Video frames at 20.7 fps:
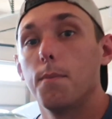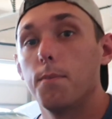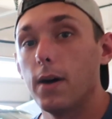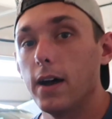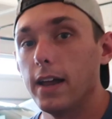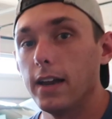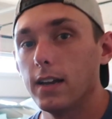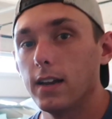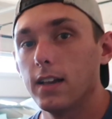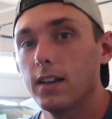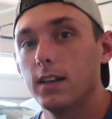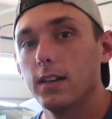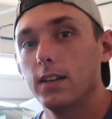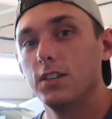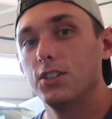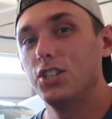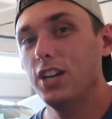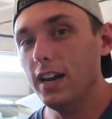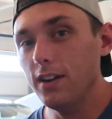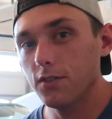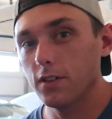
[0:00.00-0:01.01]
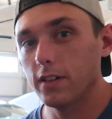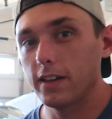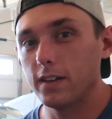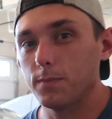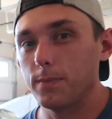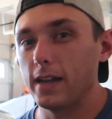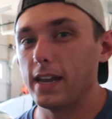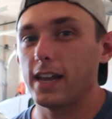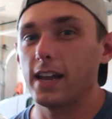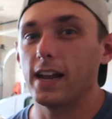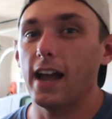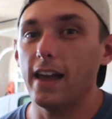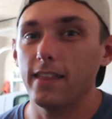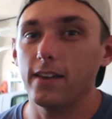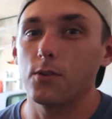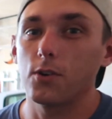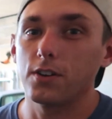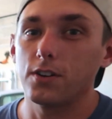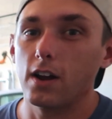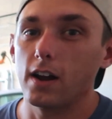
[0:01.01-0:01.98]
But generally speaking, I
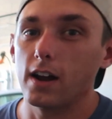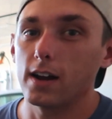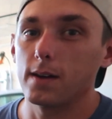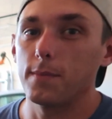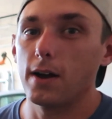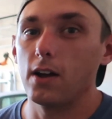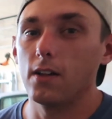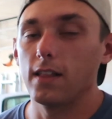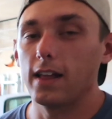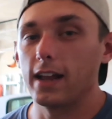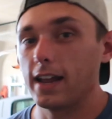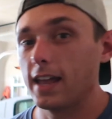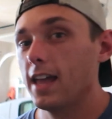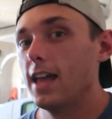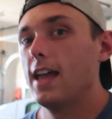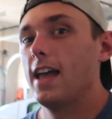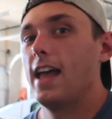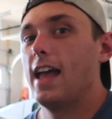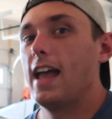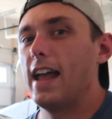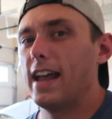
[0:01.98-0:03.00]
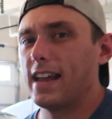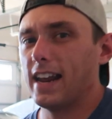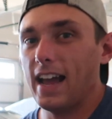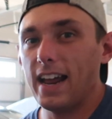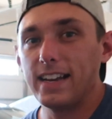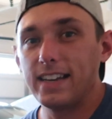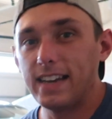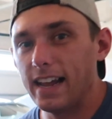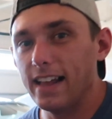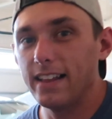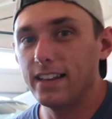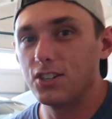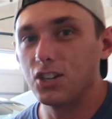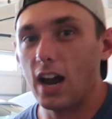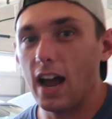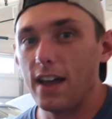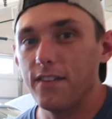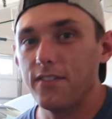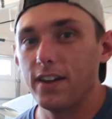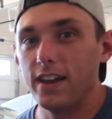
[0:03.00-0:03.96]
think we're talking about like, hey, can I daily
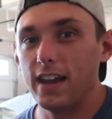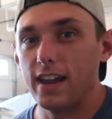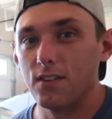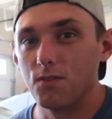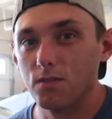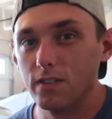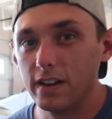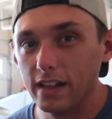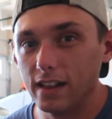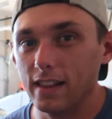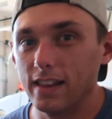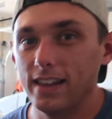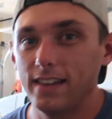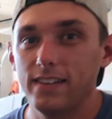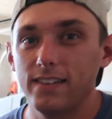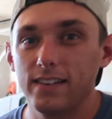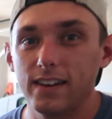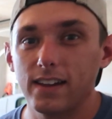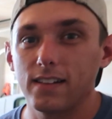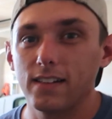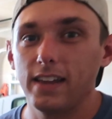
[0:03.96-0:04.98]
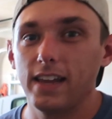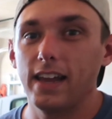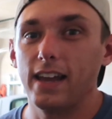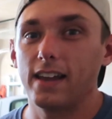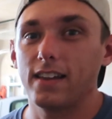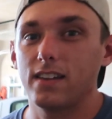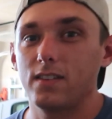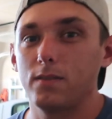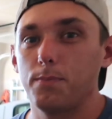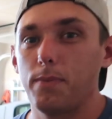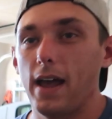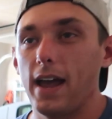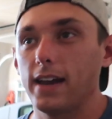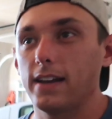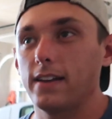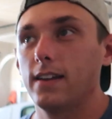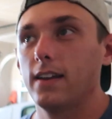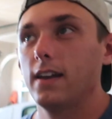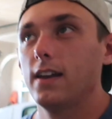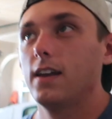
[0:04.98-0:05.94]
drive it and realistically
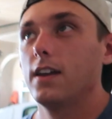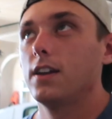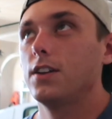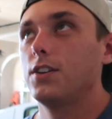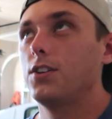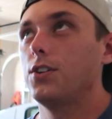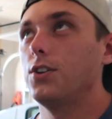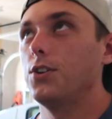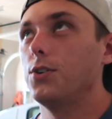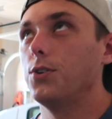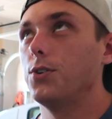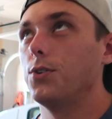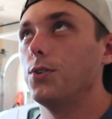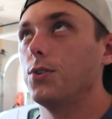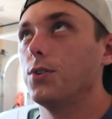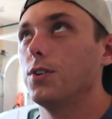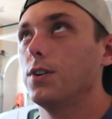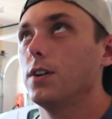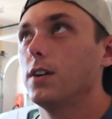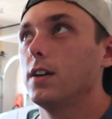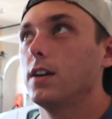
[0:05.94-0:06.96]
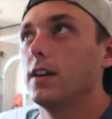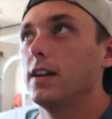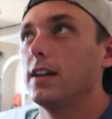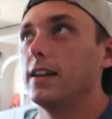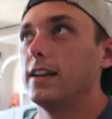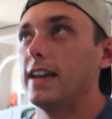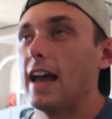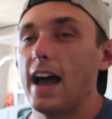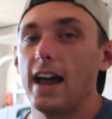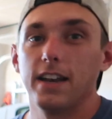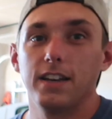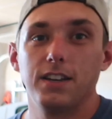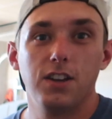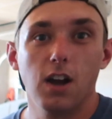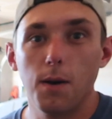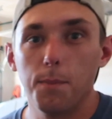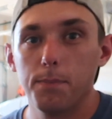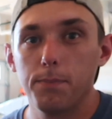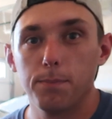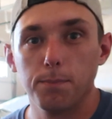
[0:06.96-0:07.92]
expect to not
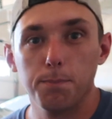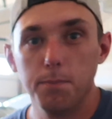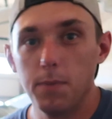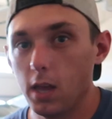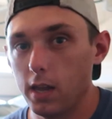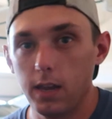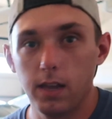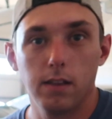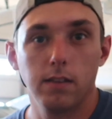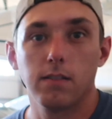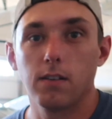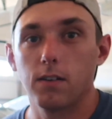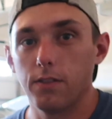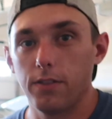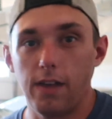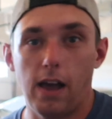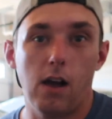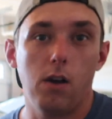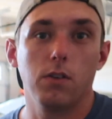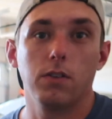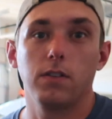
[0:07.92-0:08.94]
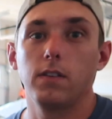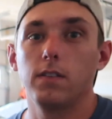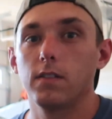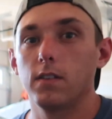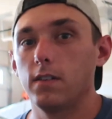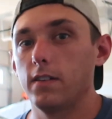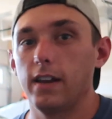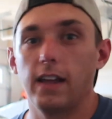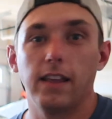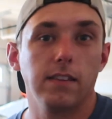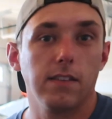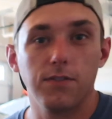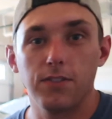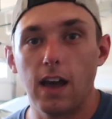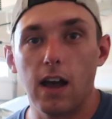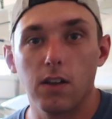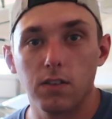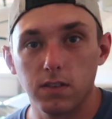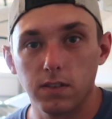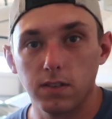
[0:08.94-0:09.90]
dump millions or thousands or tens of
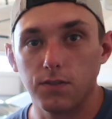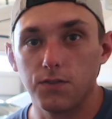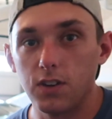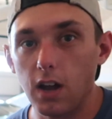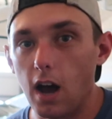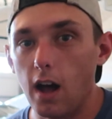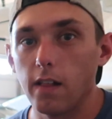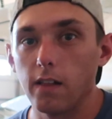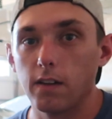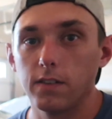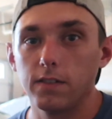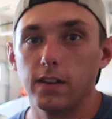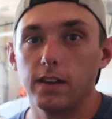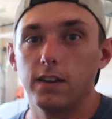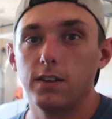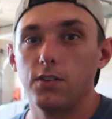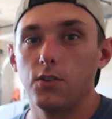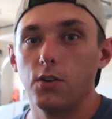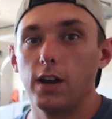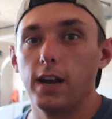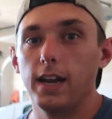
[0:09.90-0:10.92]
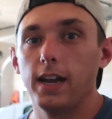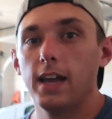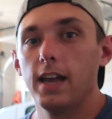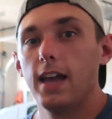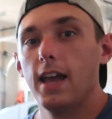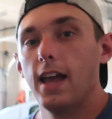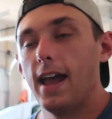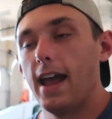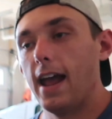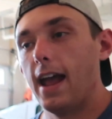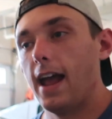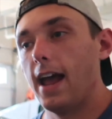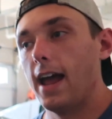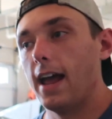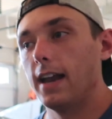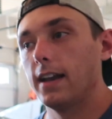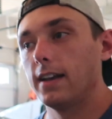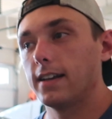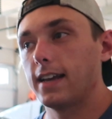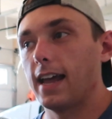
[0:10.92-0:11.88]
thousands of dollars into it,
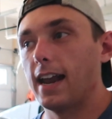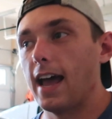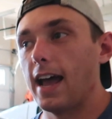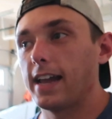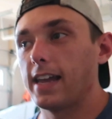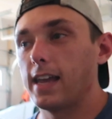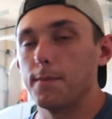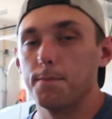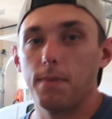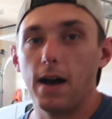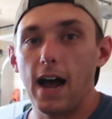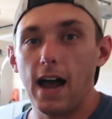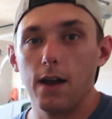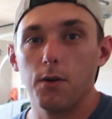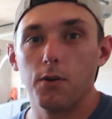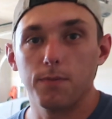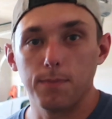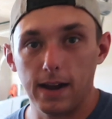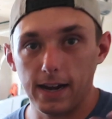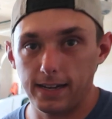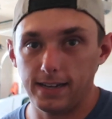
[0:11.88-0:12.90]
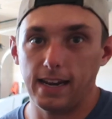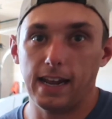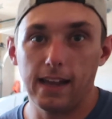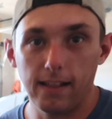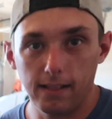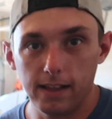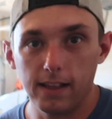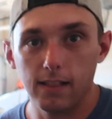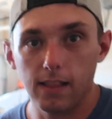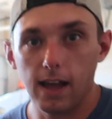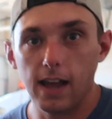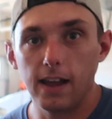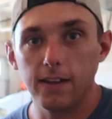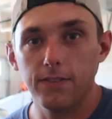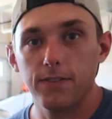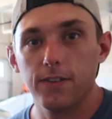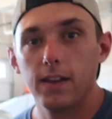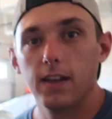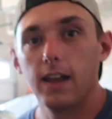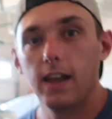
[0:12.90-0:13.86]
and can I get by with my daily
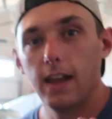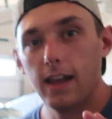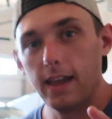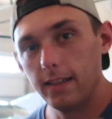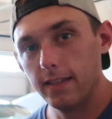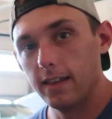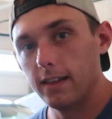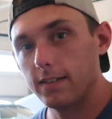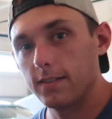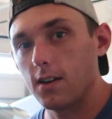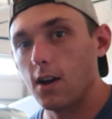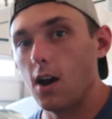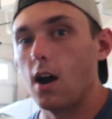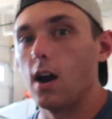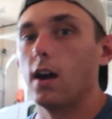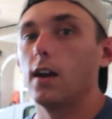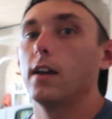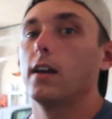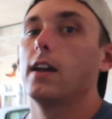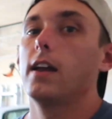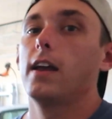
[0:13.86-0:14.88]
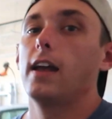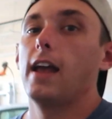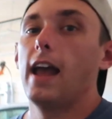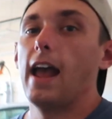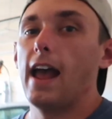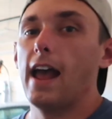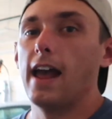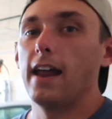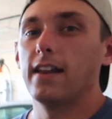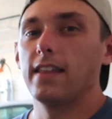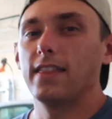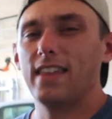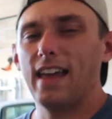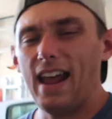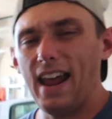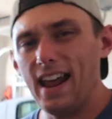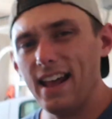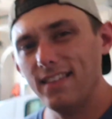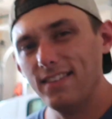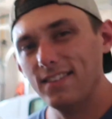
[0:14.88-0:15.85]
life in this car? And
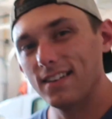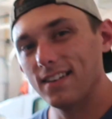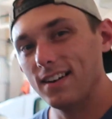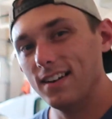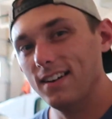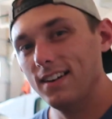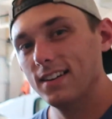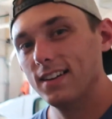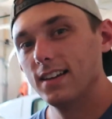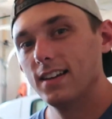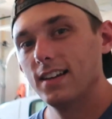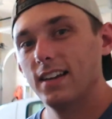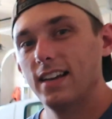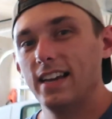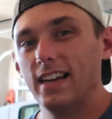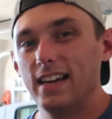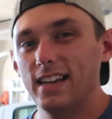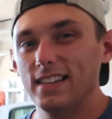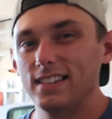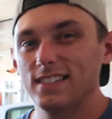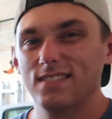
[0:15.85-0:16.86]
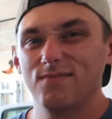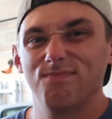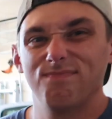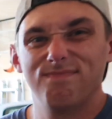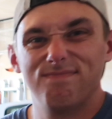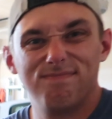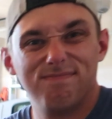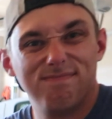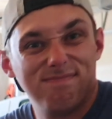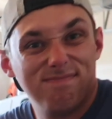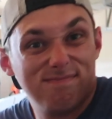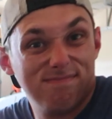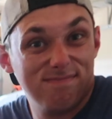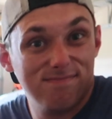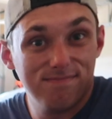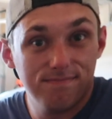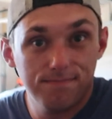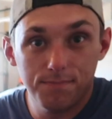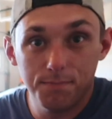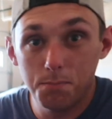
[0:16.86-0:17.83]
the answer is
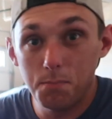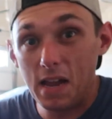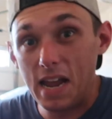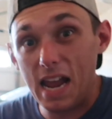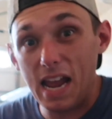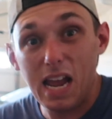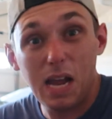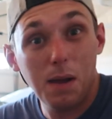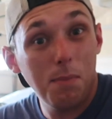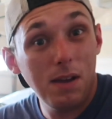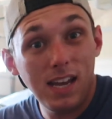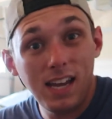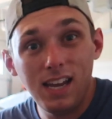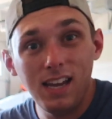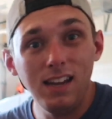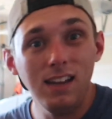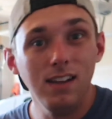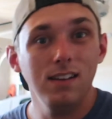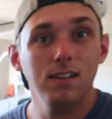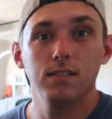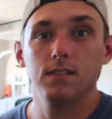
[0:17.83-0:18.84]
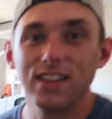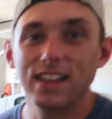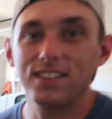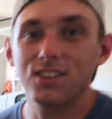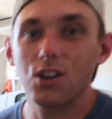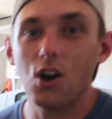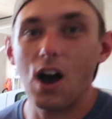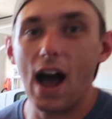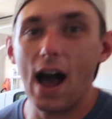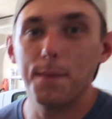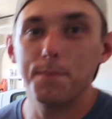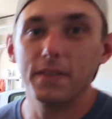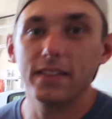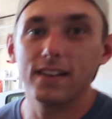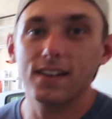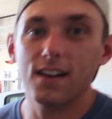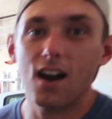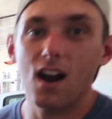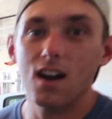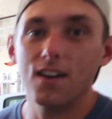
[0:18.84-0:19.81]
maybe. So let's go hop in
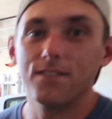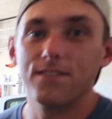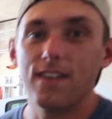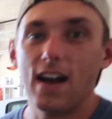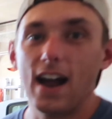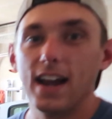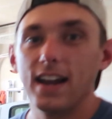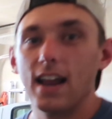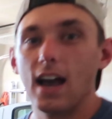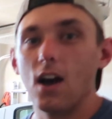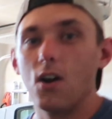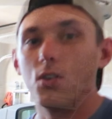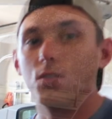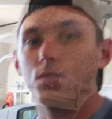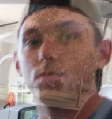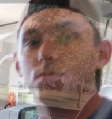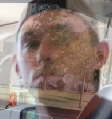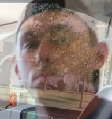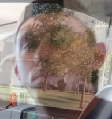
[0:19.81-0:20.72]
the car and find out.